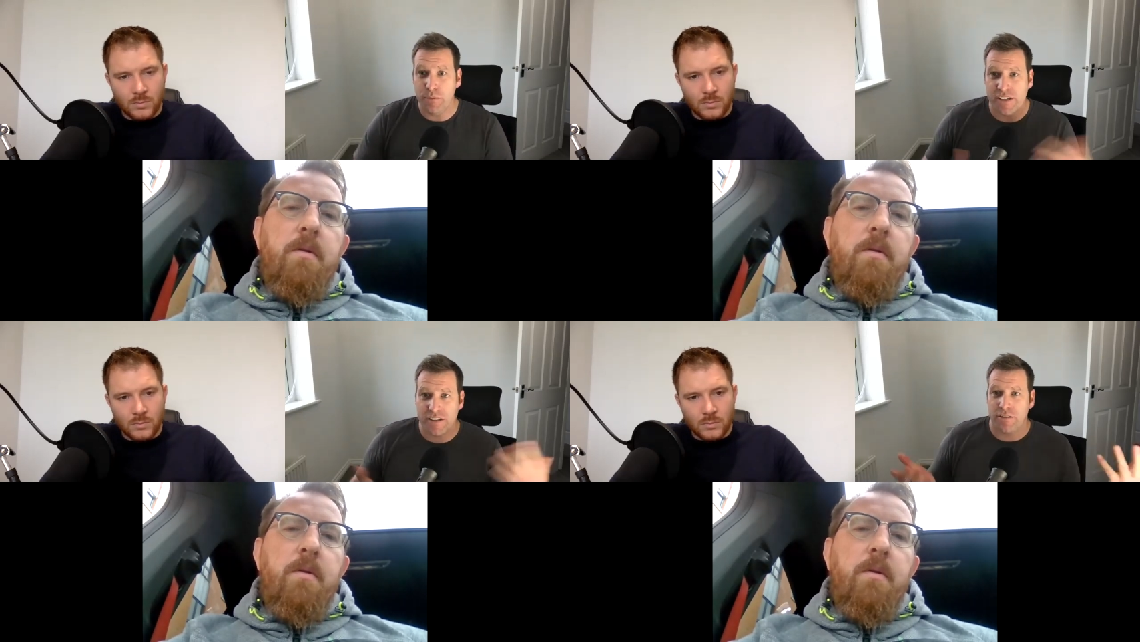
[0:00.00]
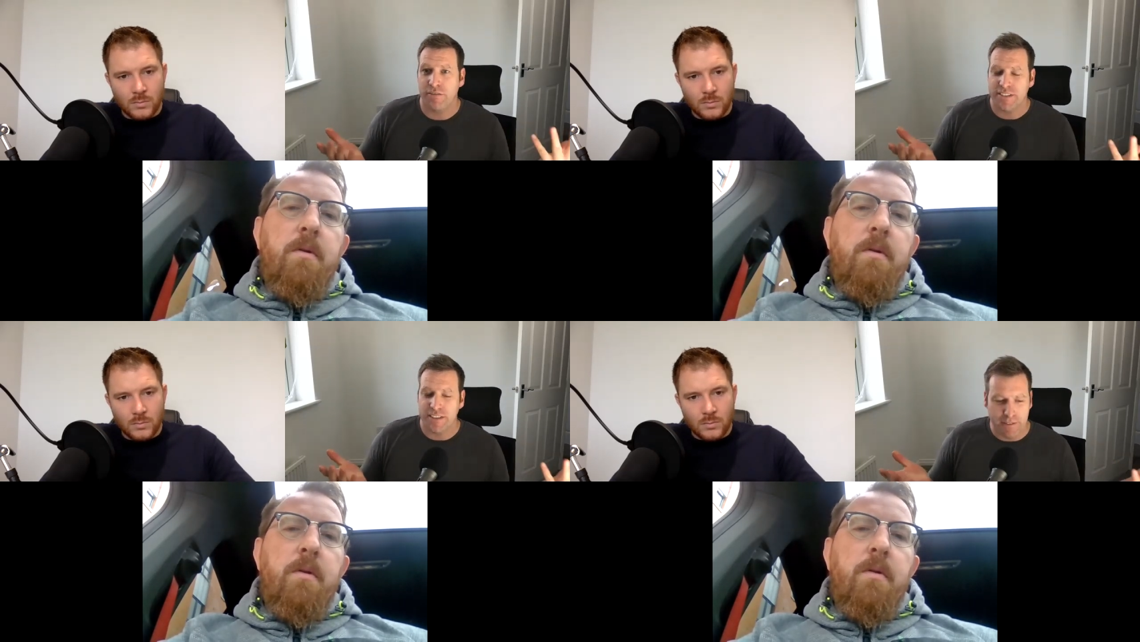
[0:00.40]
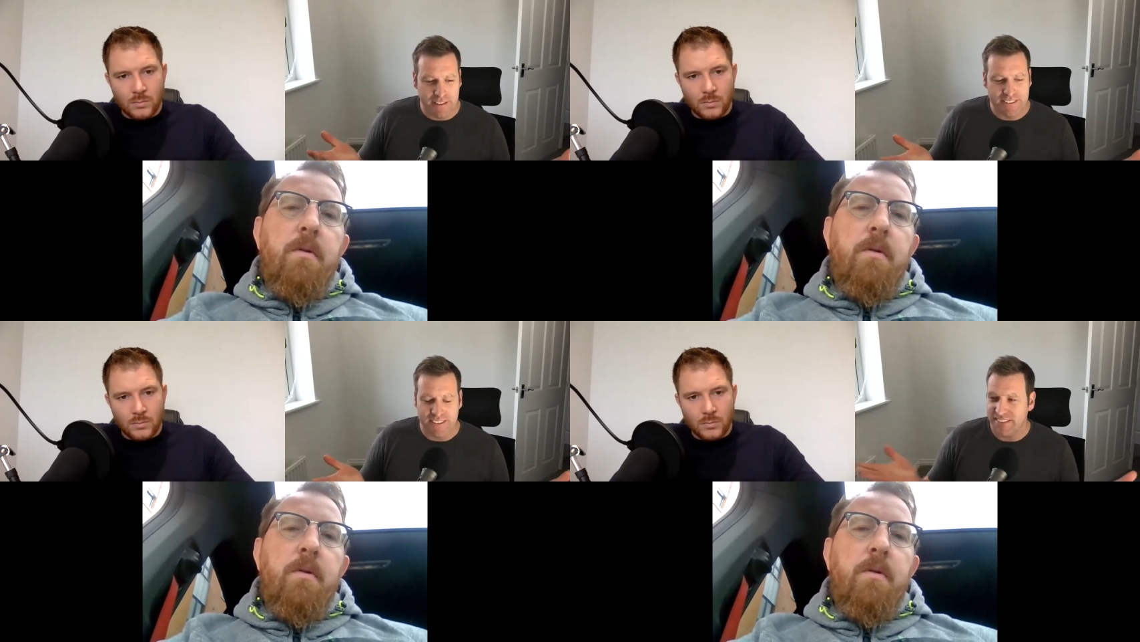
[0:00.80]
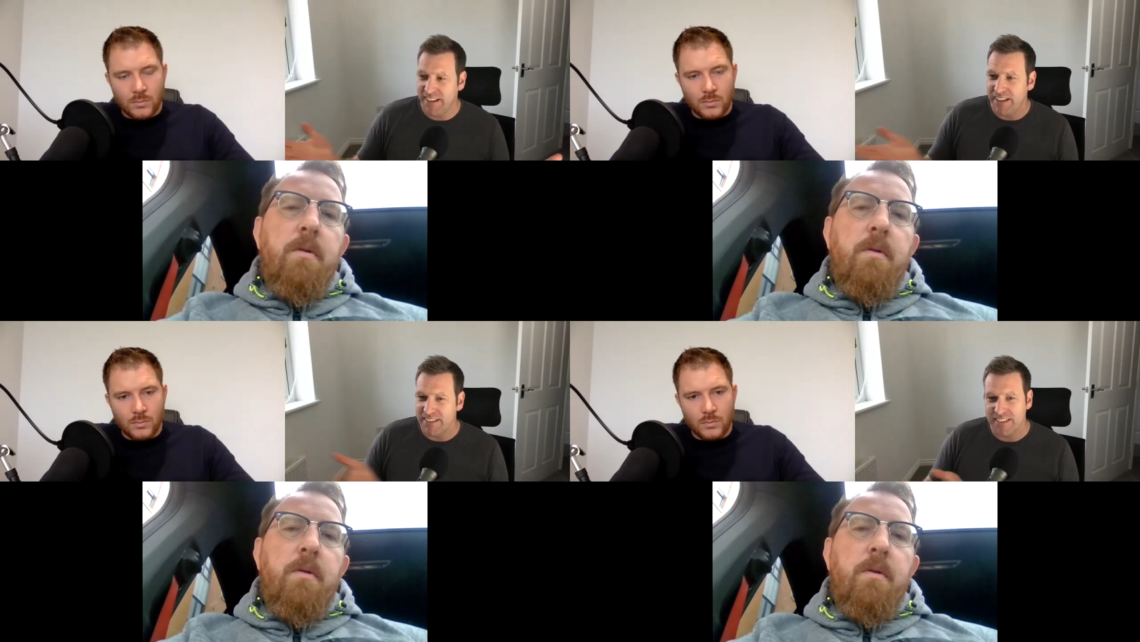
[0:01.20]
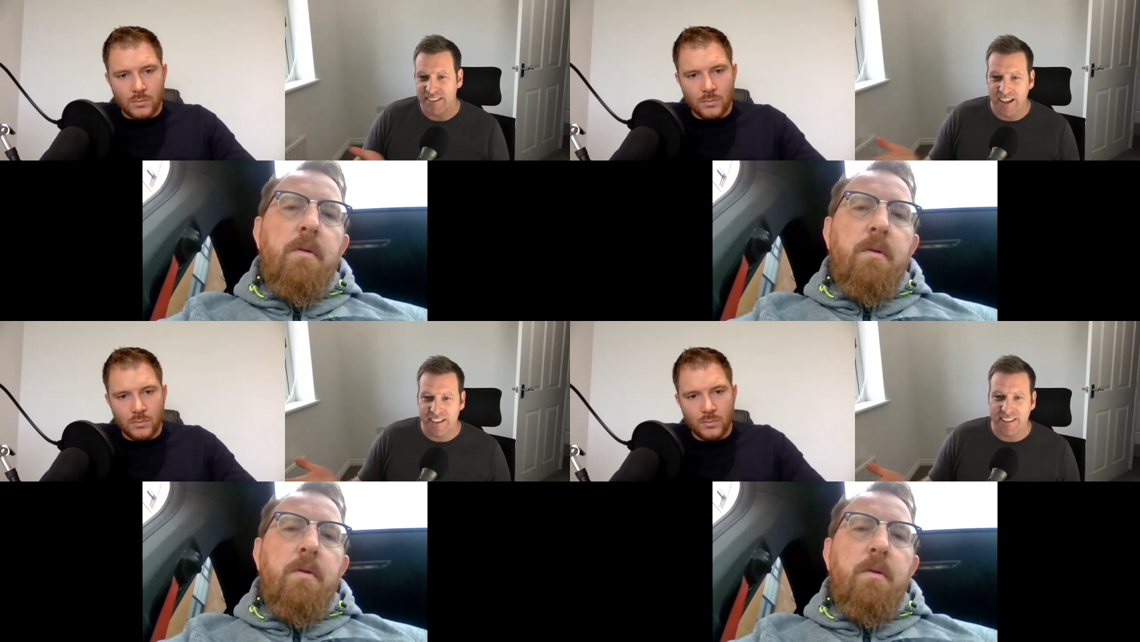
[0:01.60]
Speaker 1: which obviously means that tenants can
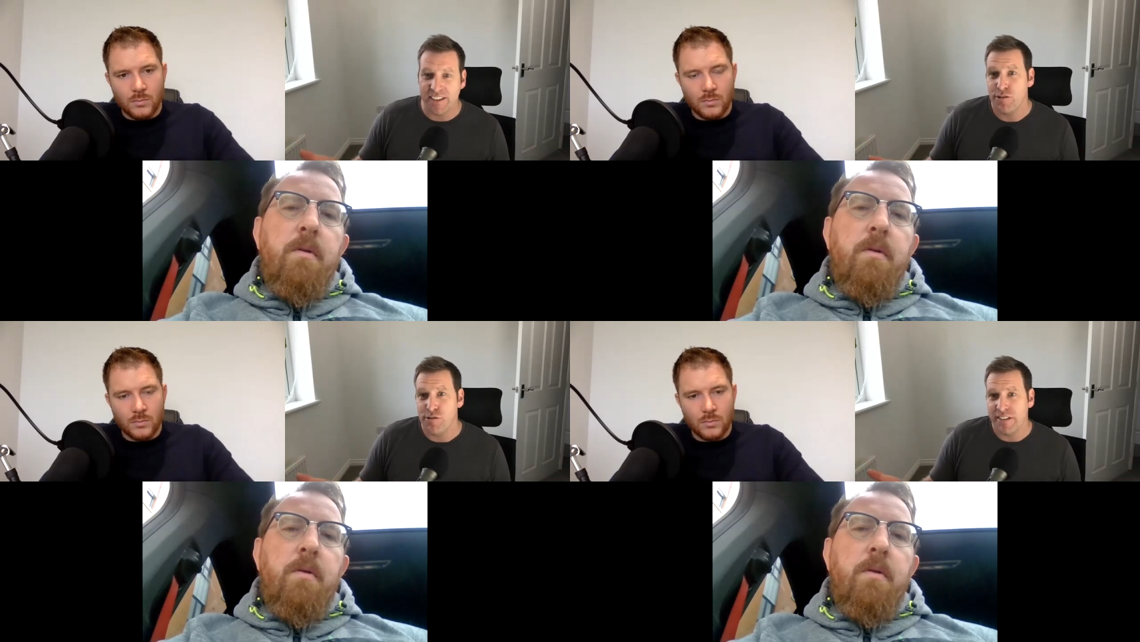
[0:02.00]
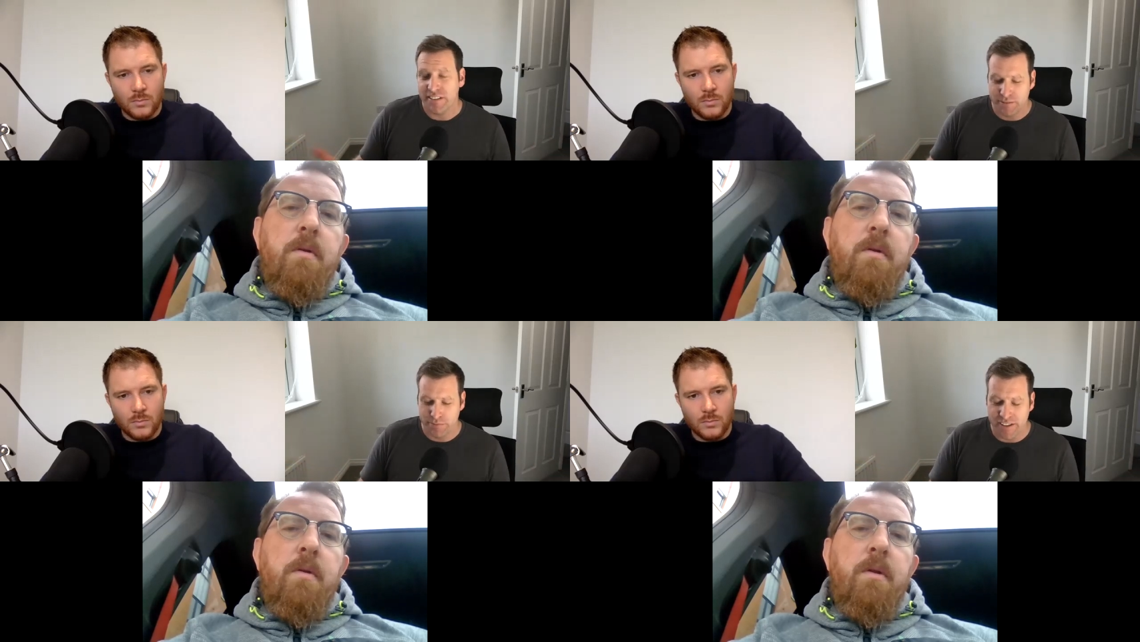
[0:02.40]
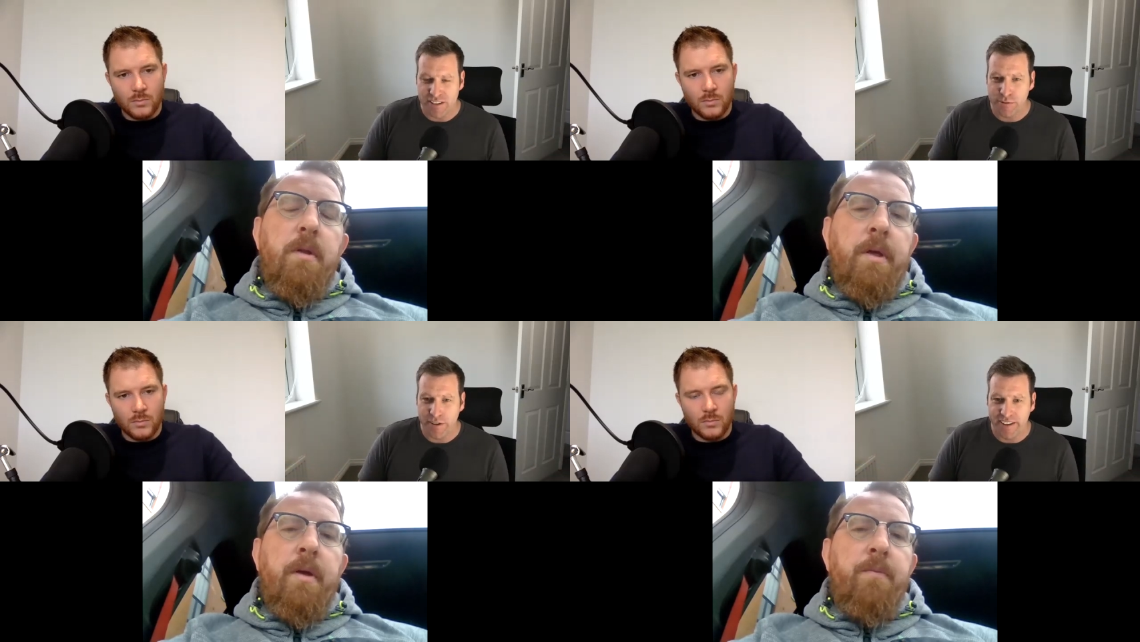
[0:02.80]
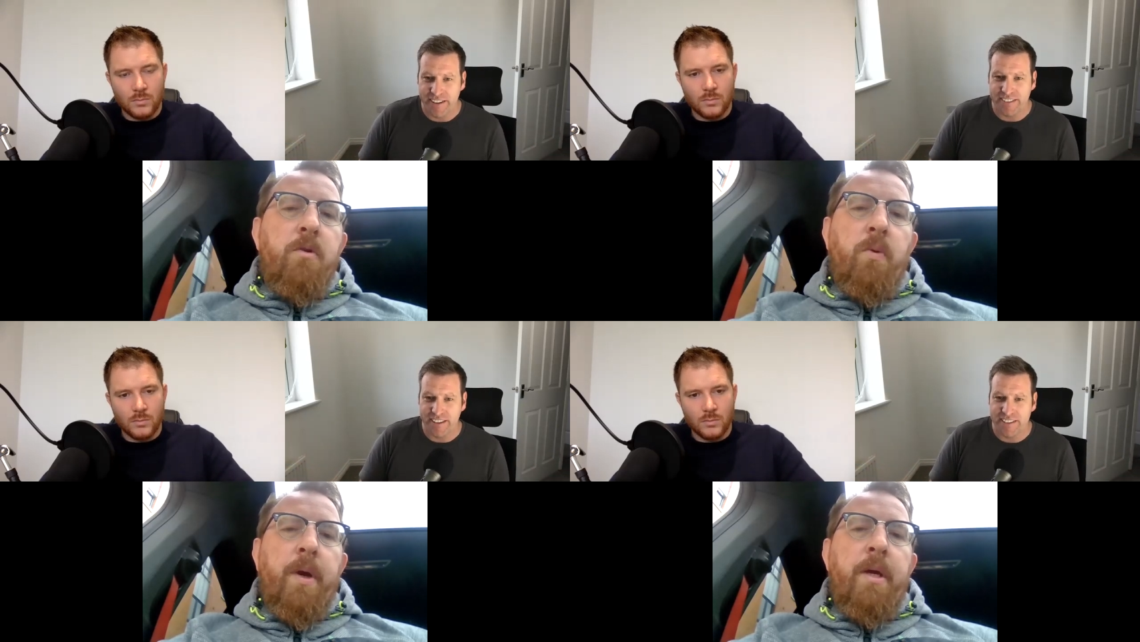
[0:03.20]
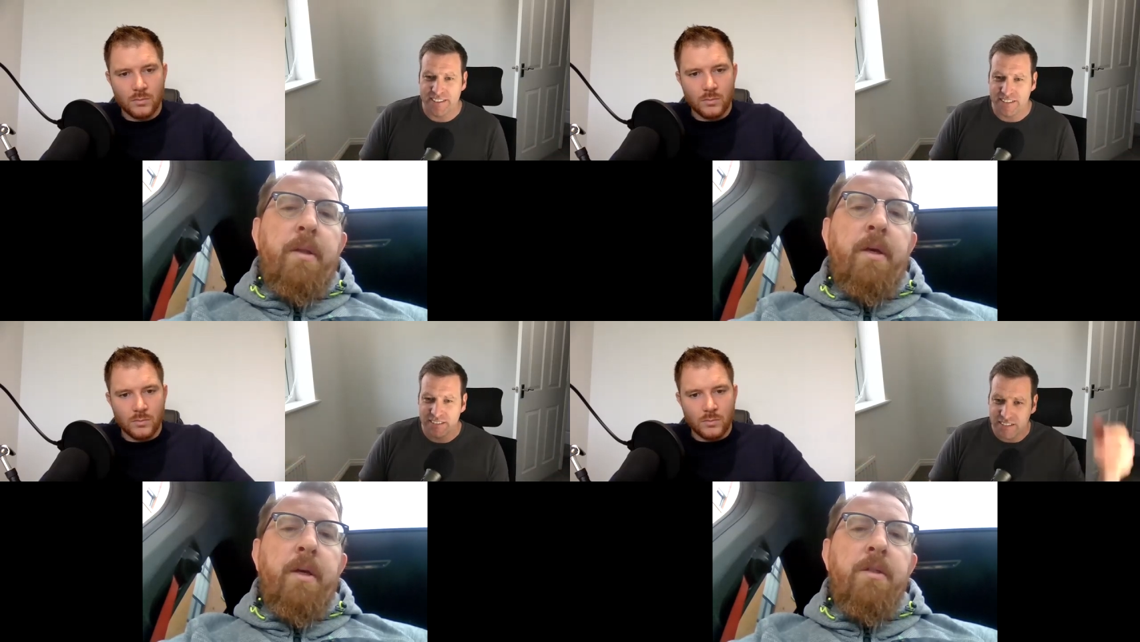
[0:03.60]
hand in notice within hmm, 28
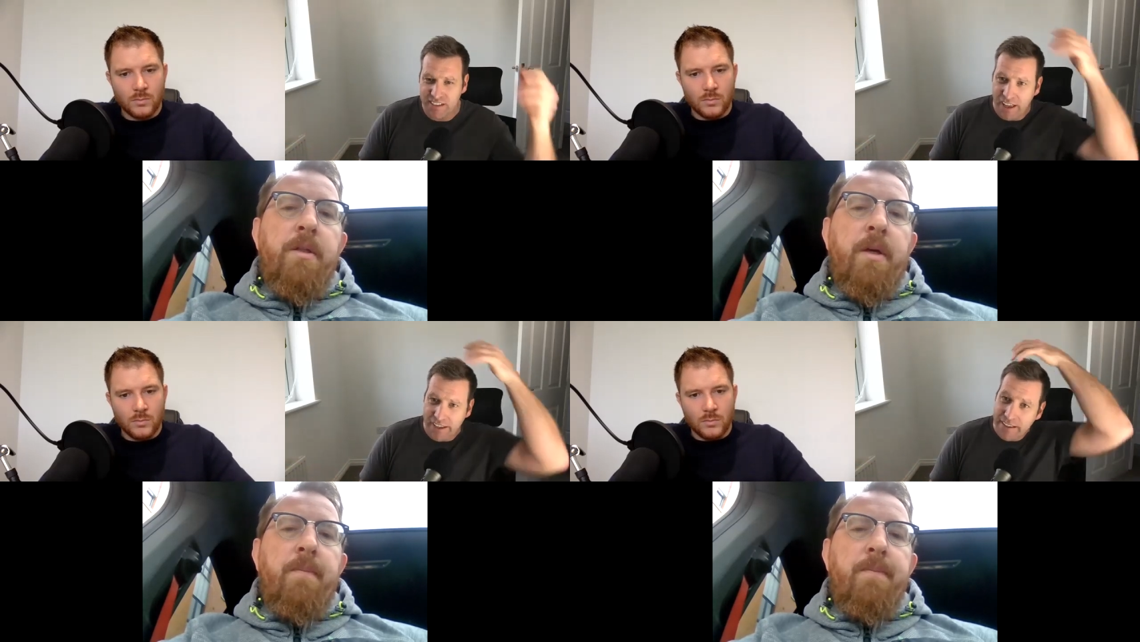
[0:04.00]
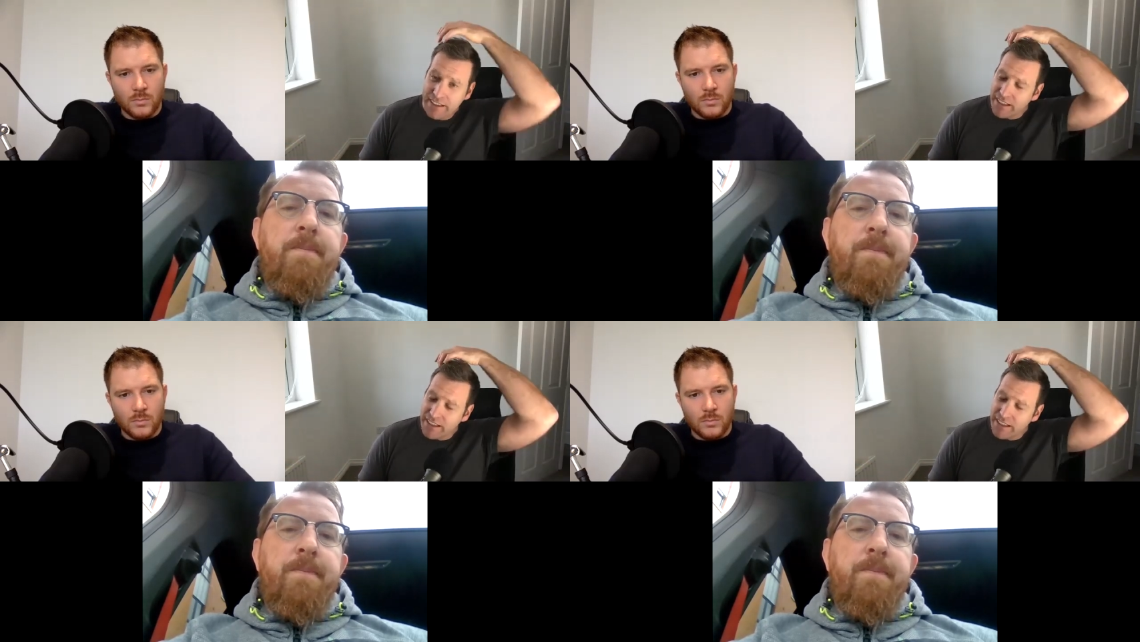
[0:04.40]
days. 28 days Aye. Yeah.